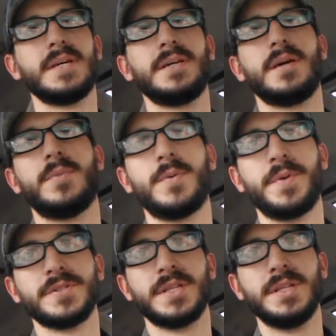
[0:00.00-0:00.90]
Hey, I'm Robert
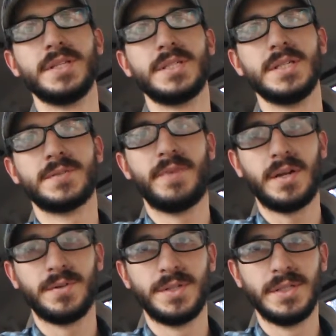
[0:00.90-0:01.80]
Pearson, and this is
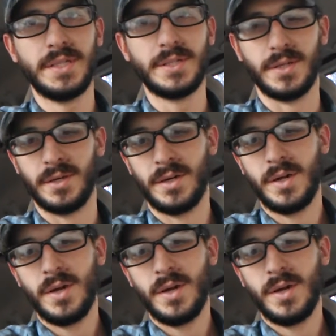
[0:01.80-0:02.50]
Follow the Leader,